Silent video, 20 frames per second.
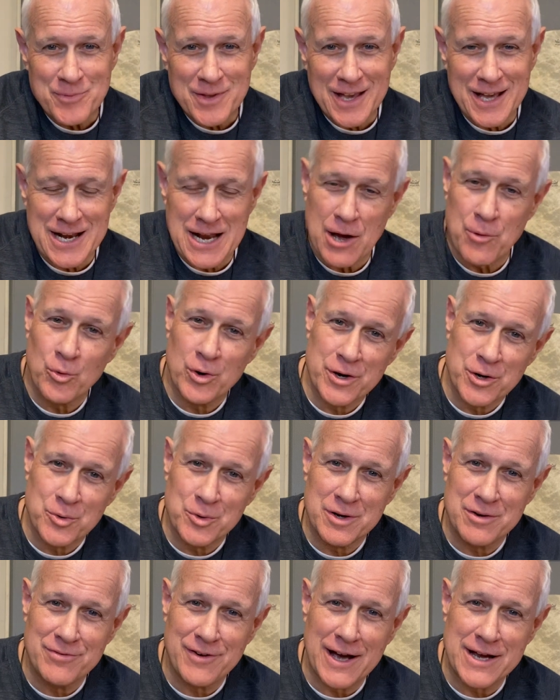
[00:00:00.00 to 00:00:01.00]
and I want to
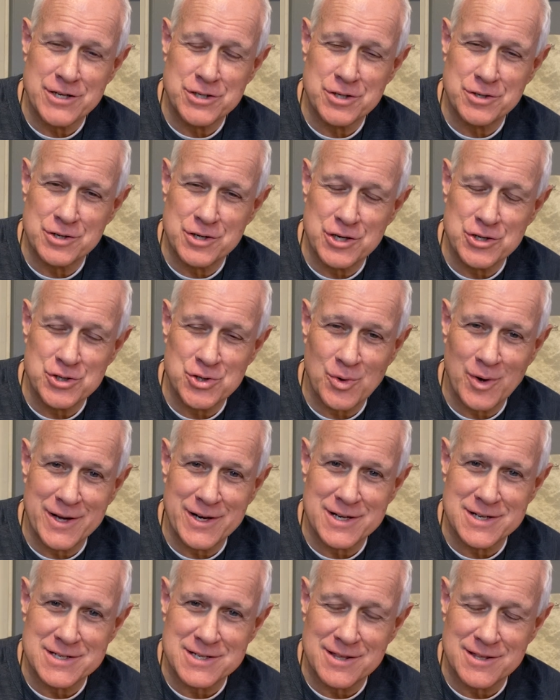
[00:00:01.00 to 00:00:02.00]
invite you to join
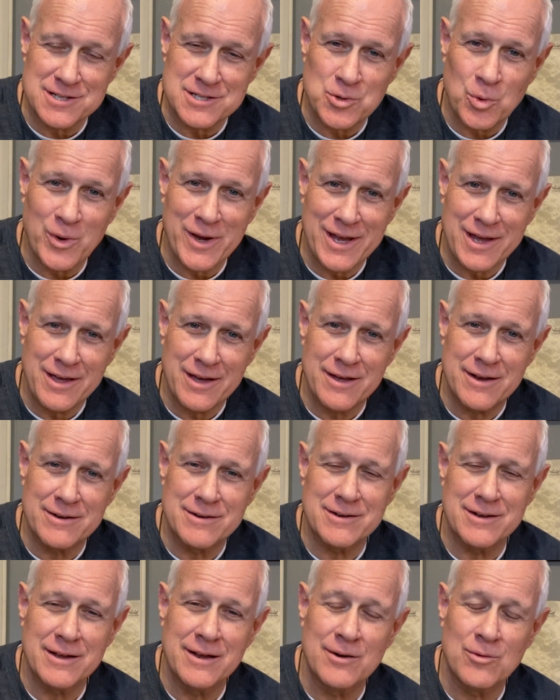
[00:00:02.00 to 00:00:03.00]
us this
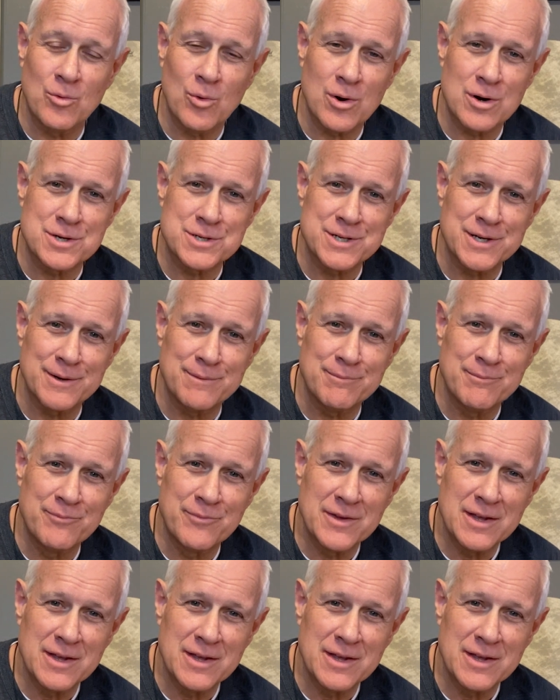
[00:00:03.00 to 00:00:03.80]
weekend in worship.